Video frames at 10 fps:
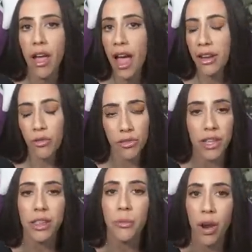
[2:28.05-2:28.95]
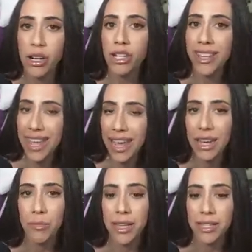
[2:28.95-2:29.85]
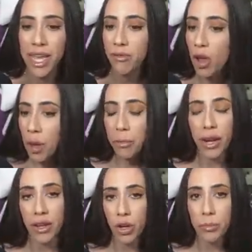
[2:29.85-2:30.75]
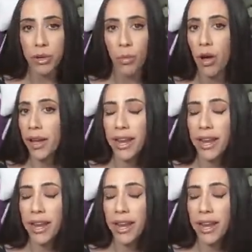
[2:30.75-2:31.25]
I don't think the project can be saved, but I could be wrong.